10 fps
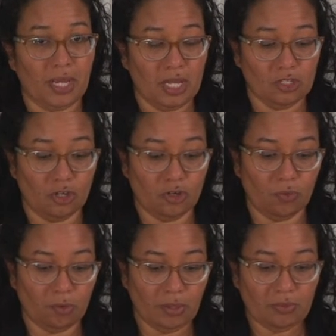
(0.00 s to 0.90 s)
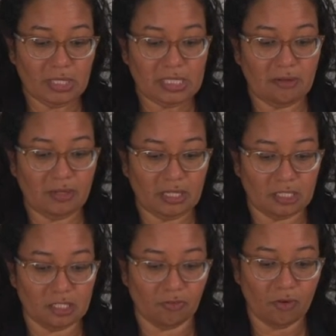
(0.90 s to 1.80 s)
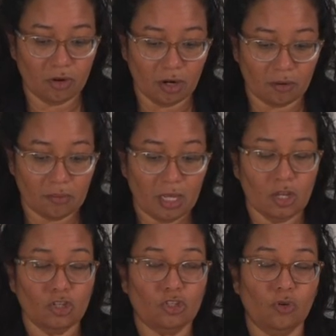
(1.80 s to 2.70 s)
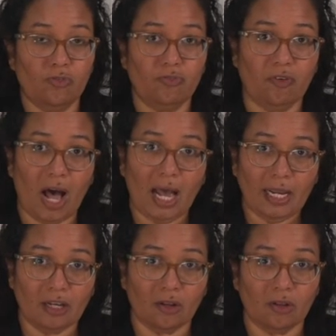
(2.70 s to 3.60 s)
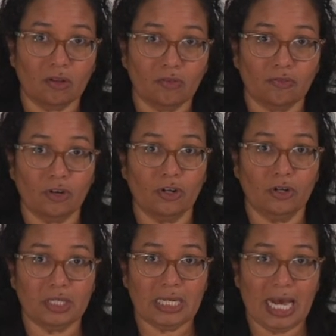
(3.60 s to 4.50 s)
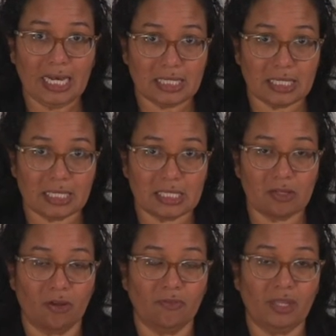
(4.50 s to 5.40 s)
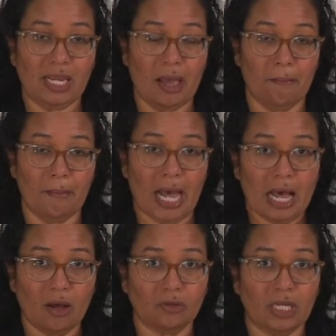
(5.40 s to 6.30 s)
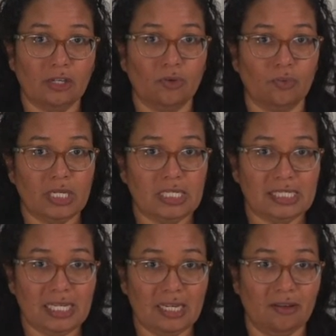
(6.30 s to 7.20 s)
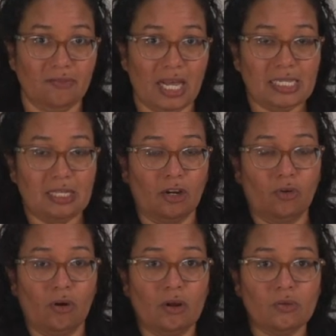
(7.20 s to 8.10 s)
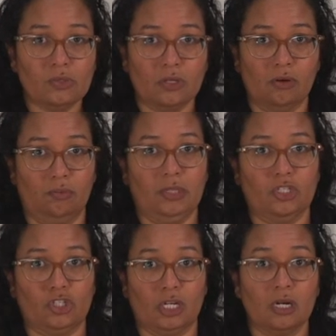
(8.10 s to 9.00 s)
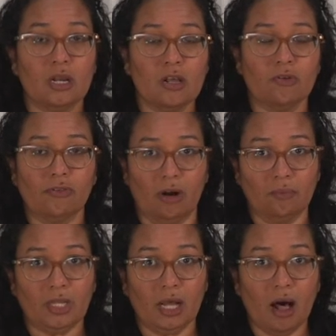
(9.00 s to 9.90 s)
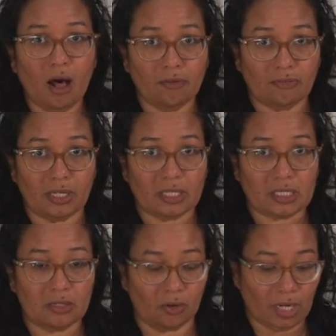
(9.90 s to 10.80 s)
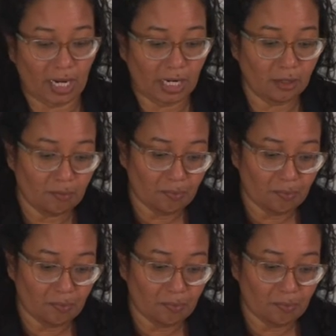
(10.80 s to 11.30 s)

So you will be receiving this form to file for your taxes of the amount that you receive as a gross commission from the office, okay?